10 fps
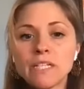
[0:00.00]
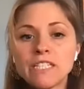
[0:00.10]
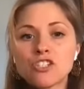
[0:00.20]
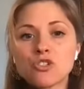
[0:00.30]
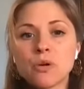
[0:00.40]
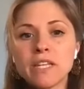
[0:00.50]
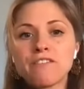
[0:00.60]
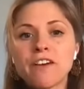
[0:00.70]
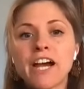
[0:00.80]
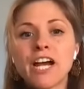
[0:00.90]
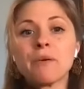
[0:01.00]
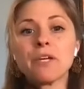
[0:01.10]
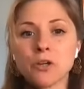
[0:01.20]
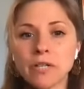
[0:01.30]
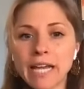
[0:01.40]
we destroy the fire, we
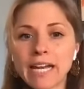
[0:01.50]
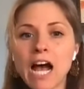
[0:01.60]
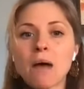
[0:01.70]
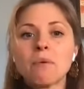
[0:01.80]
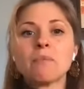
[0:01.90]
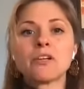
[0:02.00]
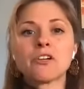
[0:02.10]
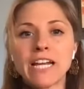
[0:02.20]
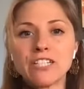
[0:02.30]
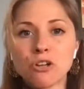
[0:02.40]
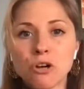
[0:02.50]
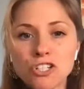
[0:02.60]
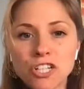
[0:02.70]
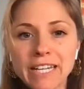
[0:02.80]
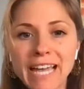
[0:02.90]
create and we create
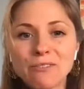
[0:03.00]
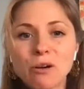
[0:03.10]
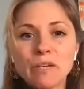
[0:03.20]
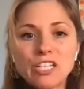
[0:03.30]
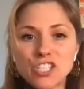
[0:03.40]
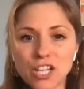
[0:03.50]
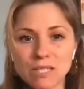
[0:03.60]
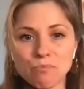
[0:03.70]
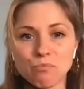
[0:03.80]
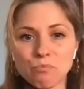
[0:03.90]
dosha again when we just